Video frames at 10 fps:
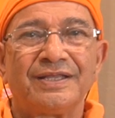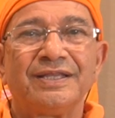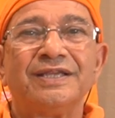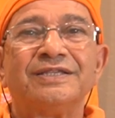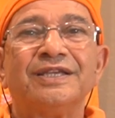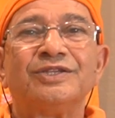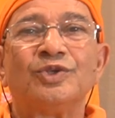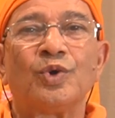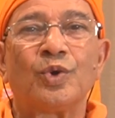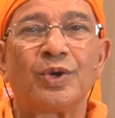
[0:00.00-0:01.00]
This is
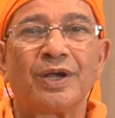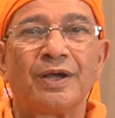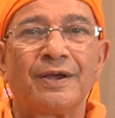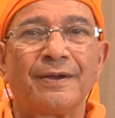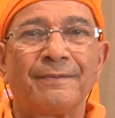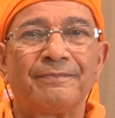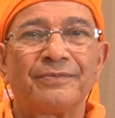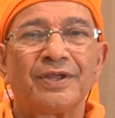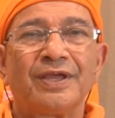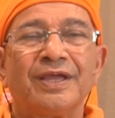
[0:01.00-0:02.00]
yoga.
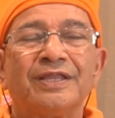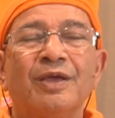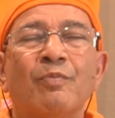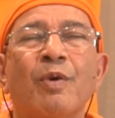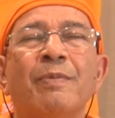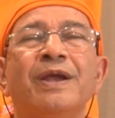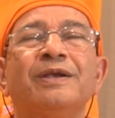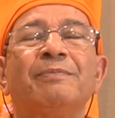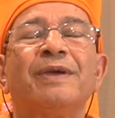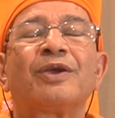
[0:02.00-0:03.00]
The
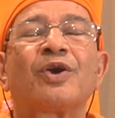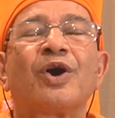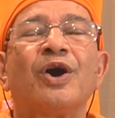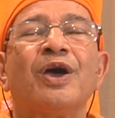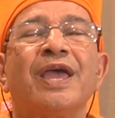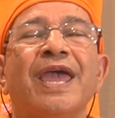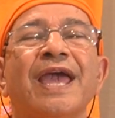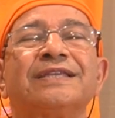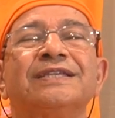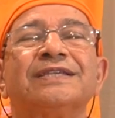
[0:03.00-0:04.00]
moment my
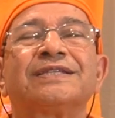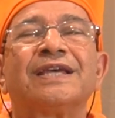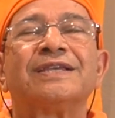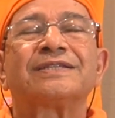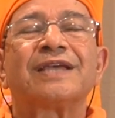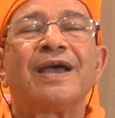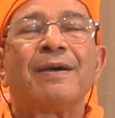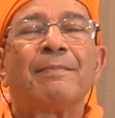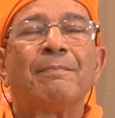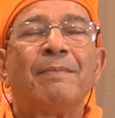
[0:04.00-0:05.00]
existence,
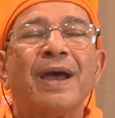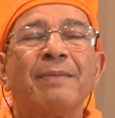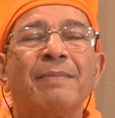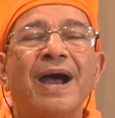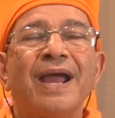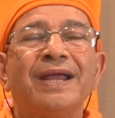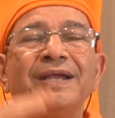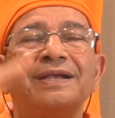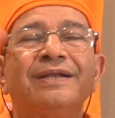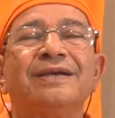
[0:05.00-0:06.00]
my
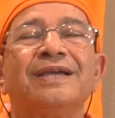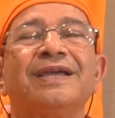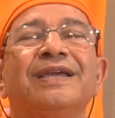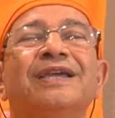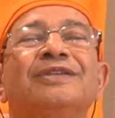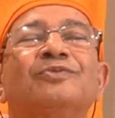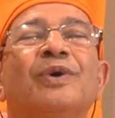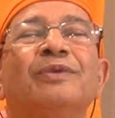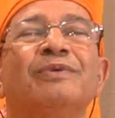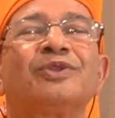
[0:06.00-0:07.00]
mind is
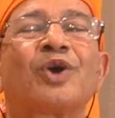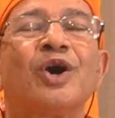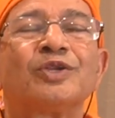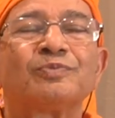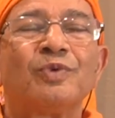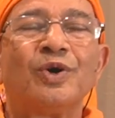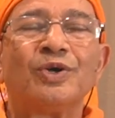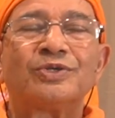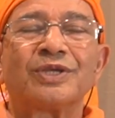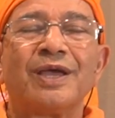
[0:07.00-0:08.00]
one with
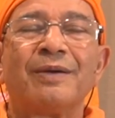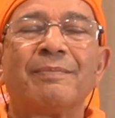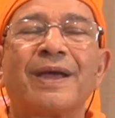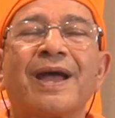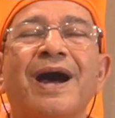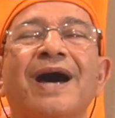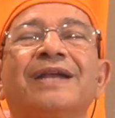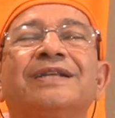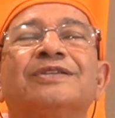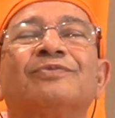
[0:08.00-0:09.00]
cosmos, my
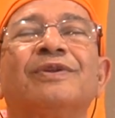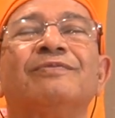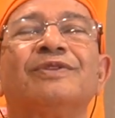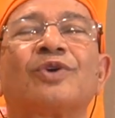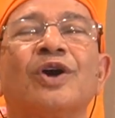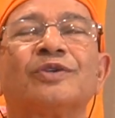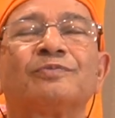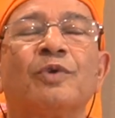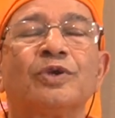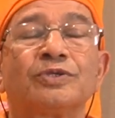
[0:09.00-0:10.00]
heart is one with
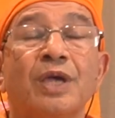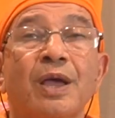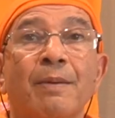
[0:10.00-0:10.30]
cosmos,